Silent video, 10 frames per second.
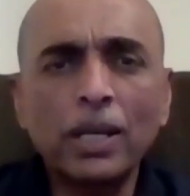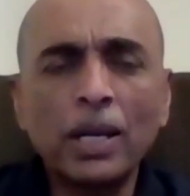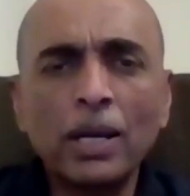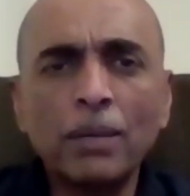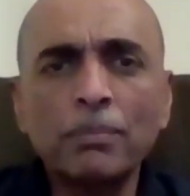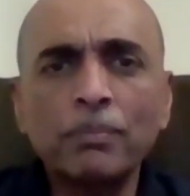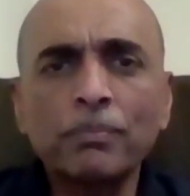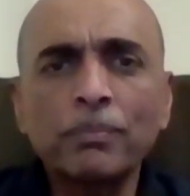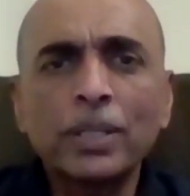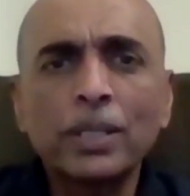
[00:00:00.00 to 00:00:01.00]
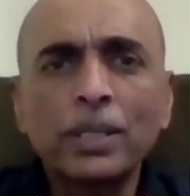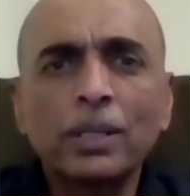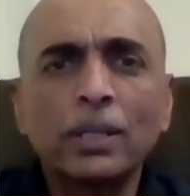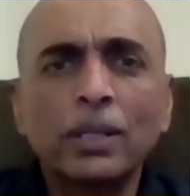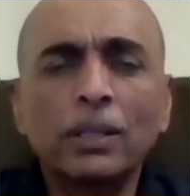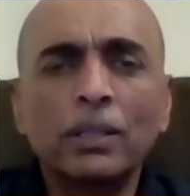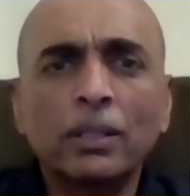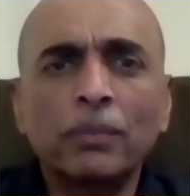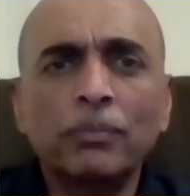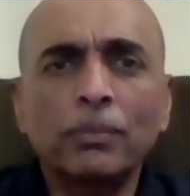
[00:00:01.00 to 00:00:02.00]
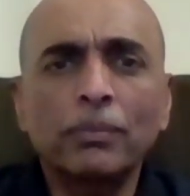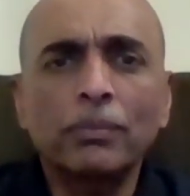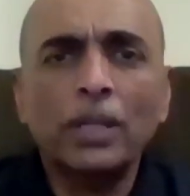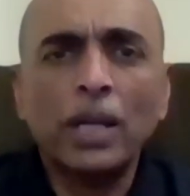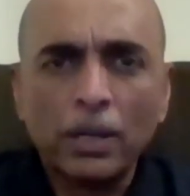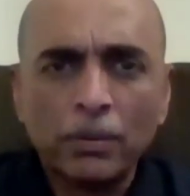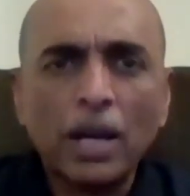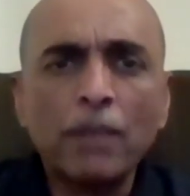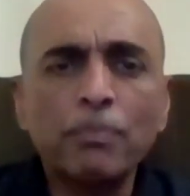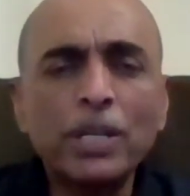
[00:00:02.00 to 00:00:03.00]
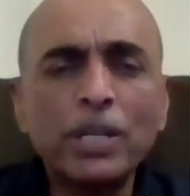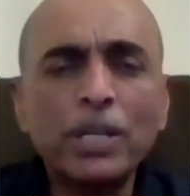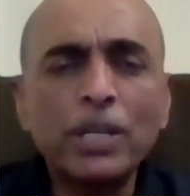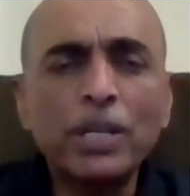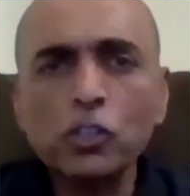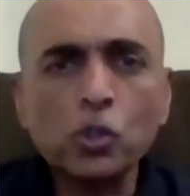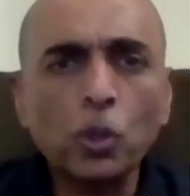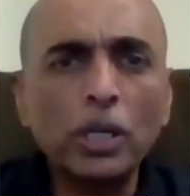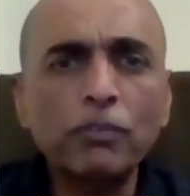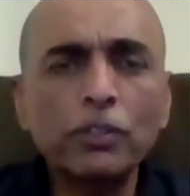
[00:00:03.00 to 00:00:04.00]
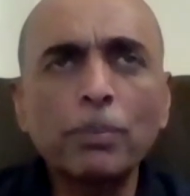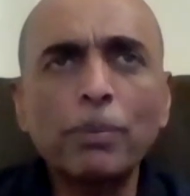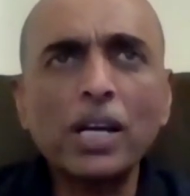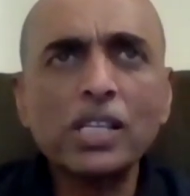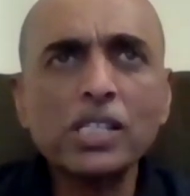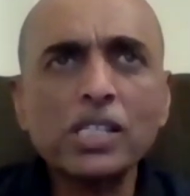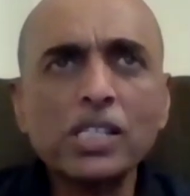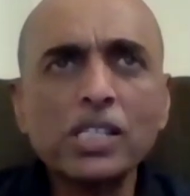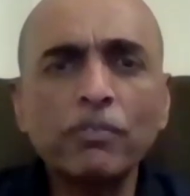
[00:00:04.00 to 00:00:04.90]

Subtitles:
am I've been here at Soil for the past